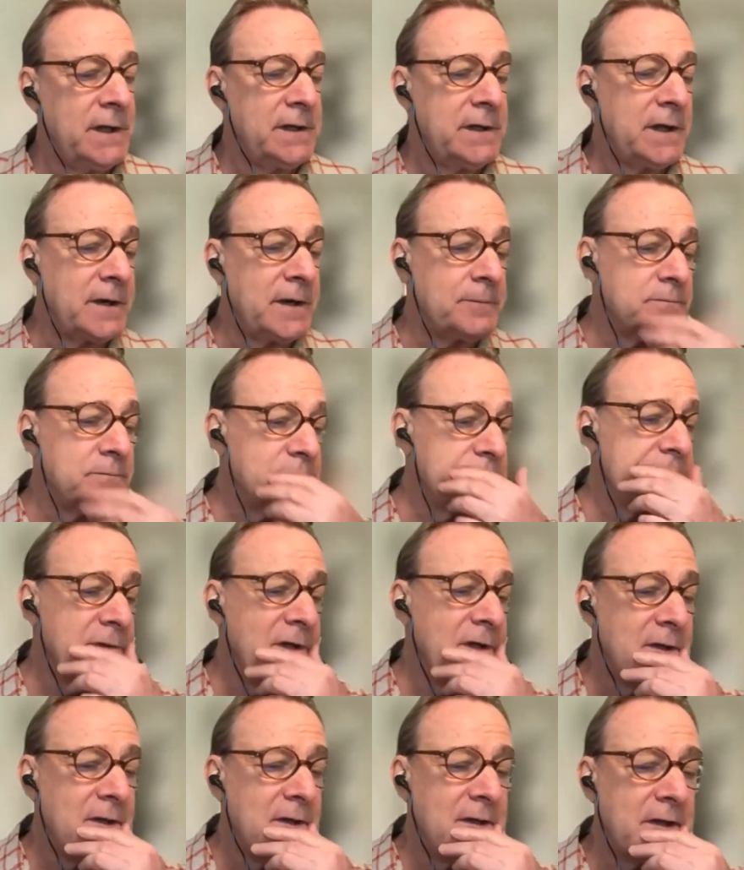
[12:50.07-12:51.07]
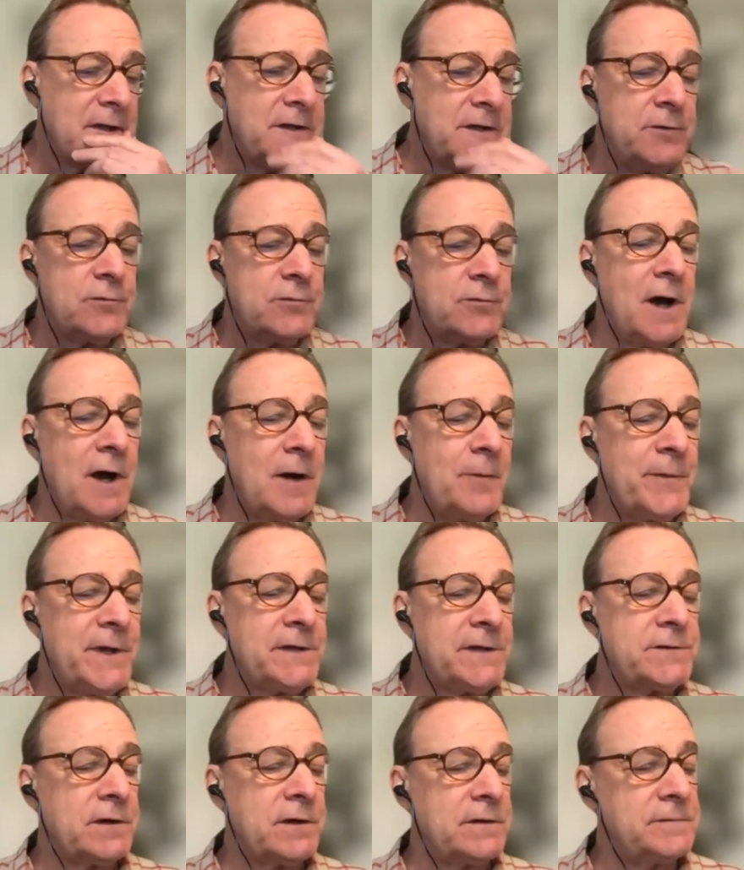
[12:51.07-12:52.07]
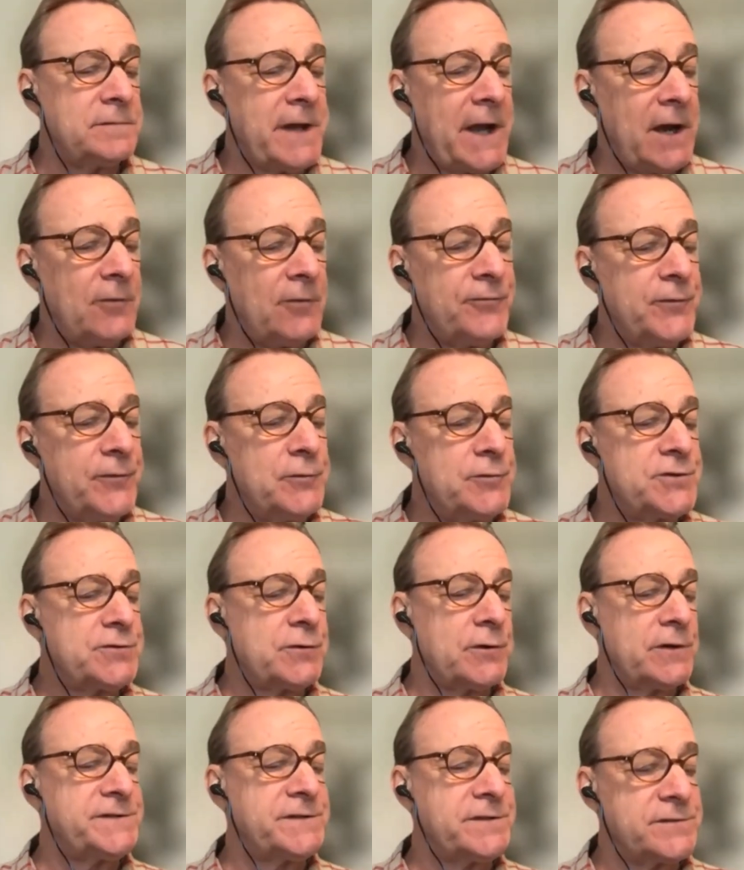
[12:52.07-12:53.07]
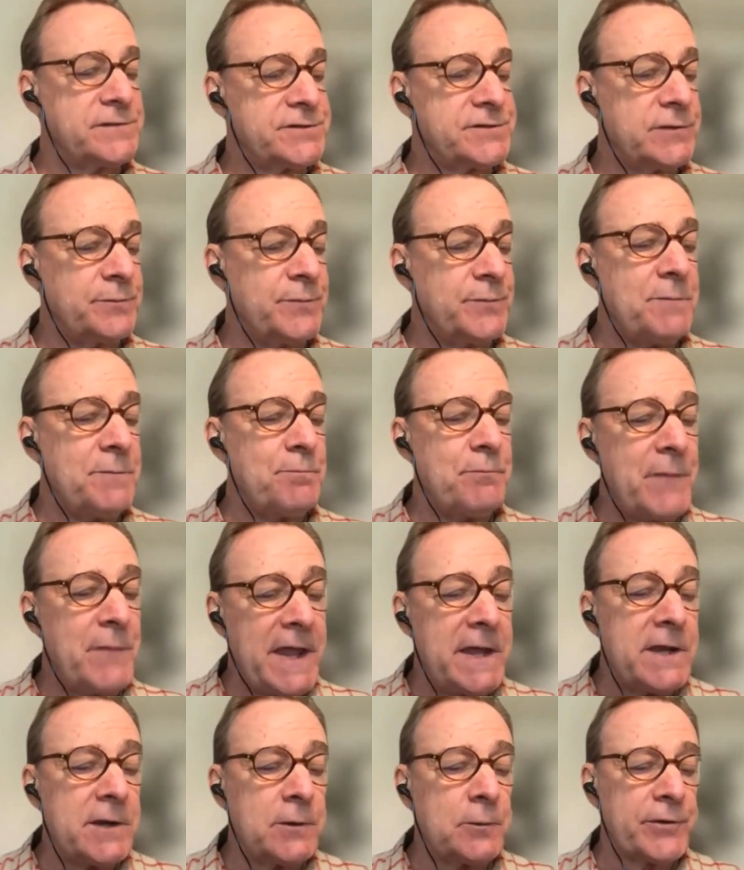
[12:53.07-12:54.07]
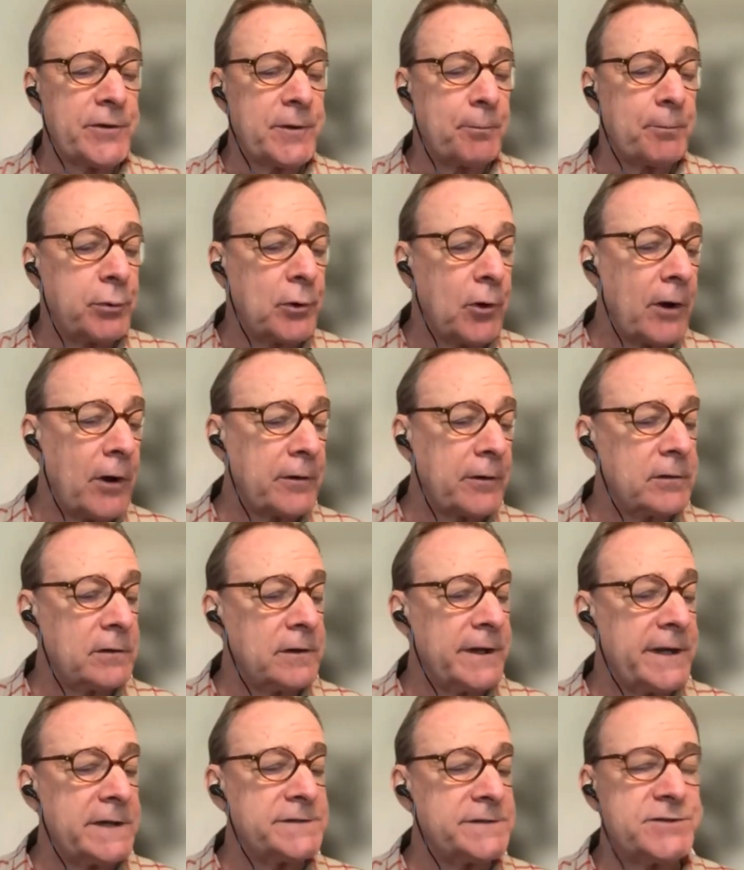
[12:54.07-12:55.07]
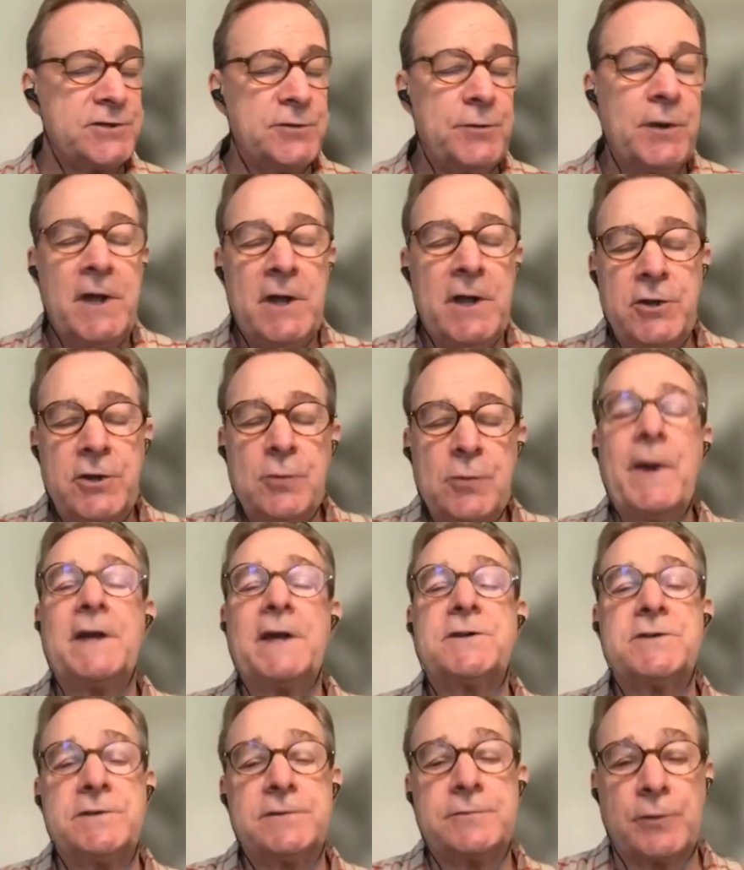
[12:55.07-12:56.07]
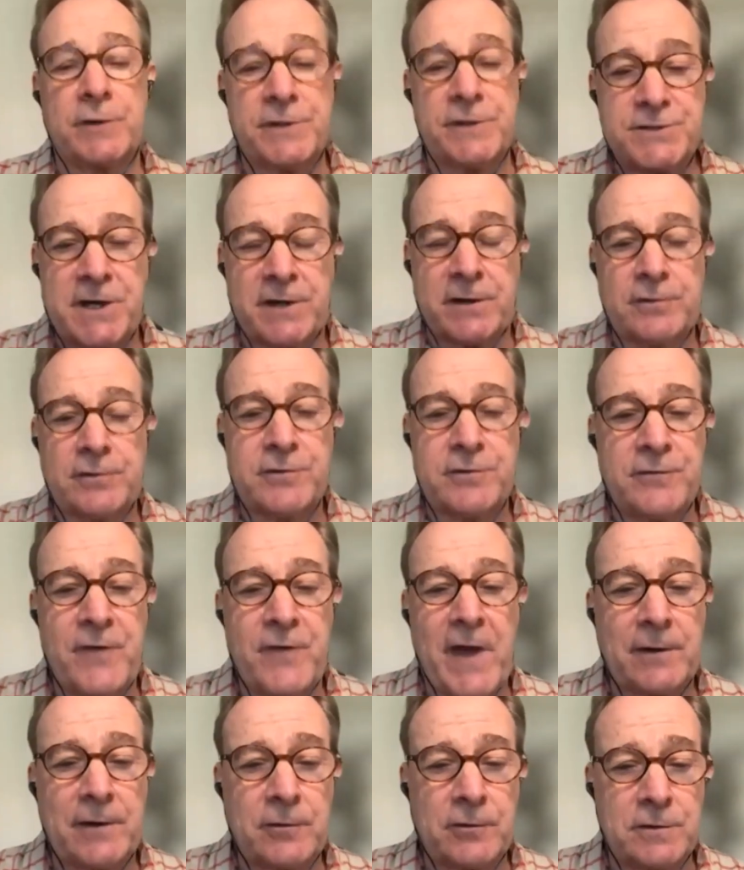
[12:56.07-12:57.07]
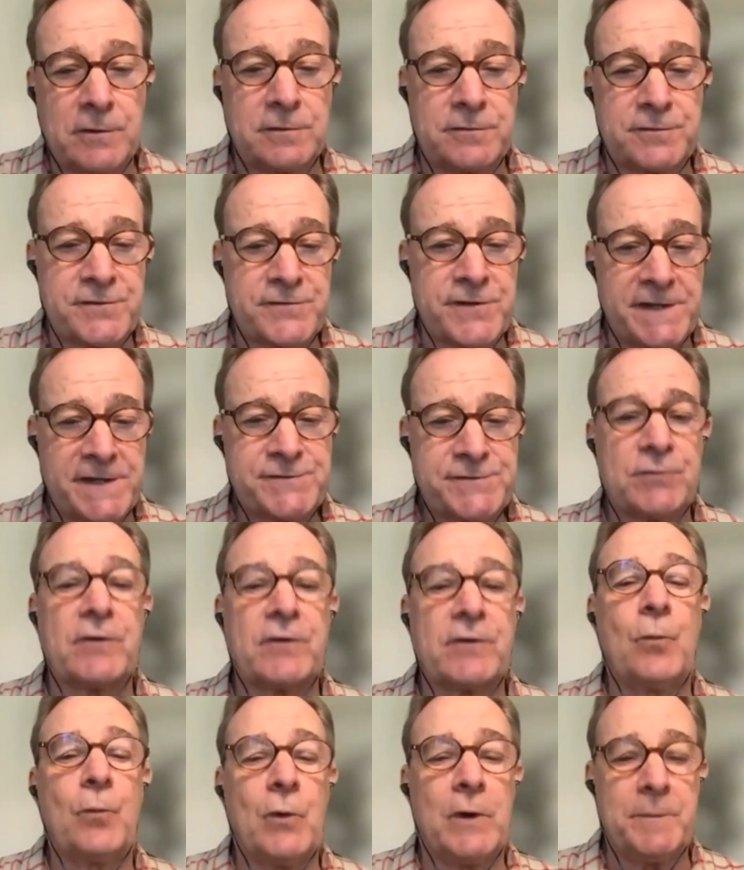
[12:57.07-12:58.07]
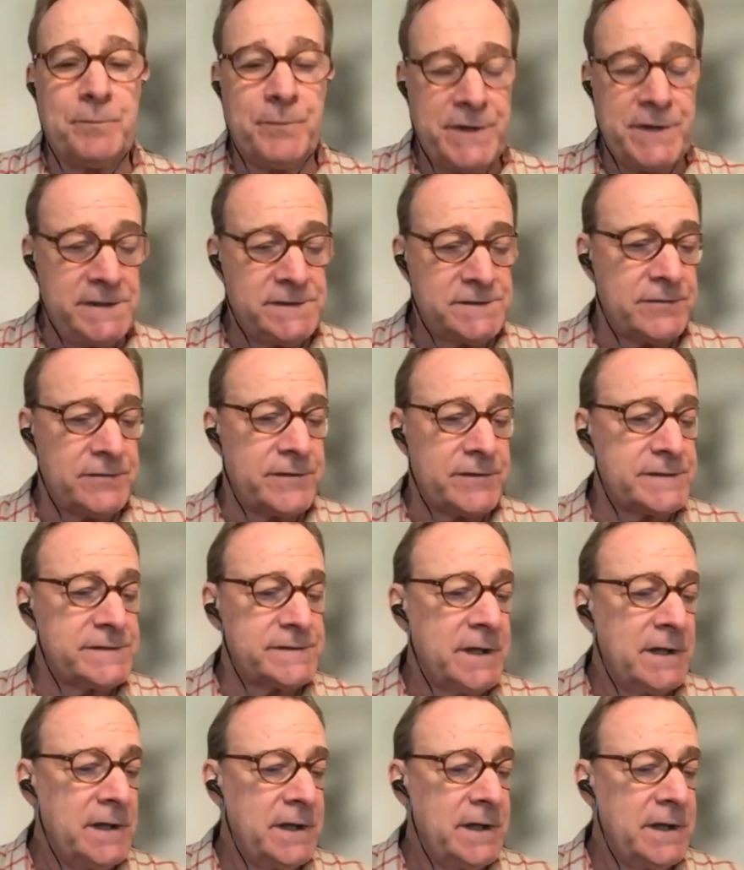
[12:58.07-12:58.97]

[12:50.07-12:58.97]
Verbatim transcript: Um, can you comment on how food choices should be made with a broader lens? You you mentioned regenerative agriculture. That's sort of mm-hmm. one piece of this.